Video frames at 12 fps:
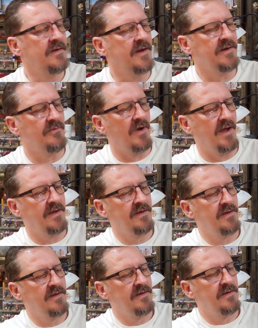Anyway,
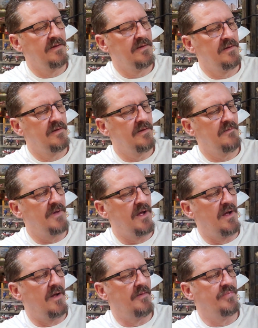
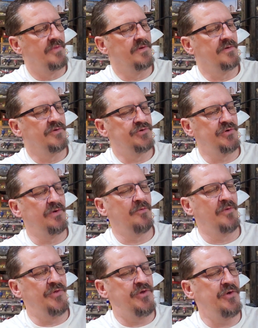um, chew it
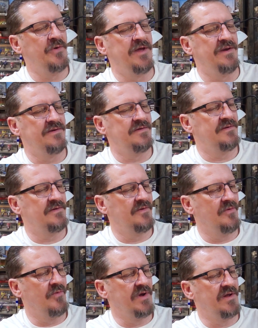with Hewitt.
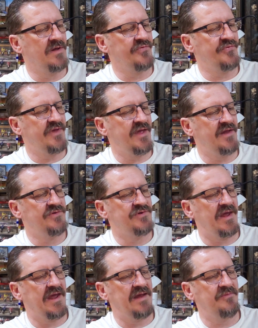Well said,
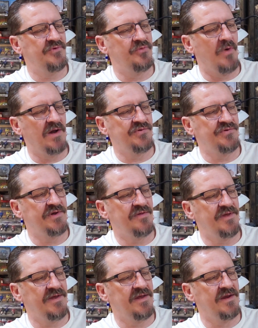James. Watch till
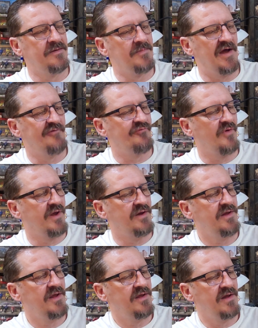the end, my
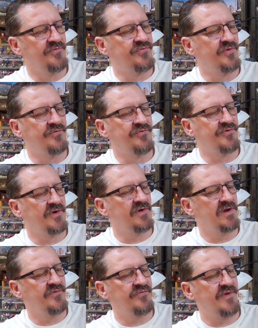friend. It's a
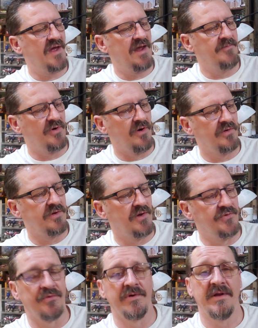serious time in our
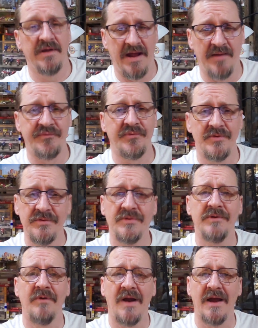country.
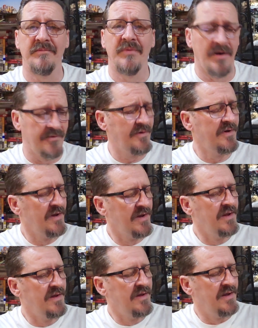Absolutely right, brother.
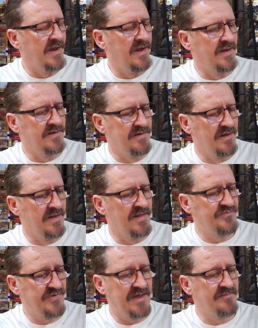And uh,
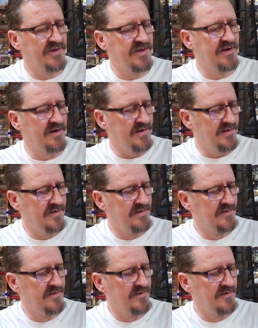that's Kevin Kennedy.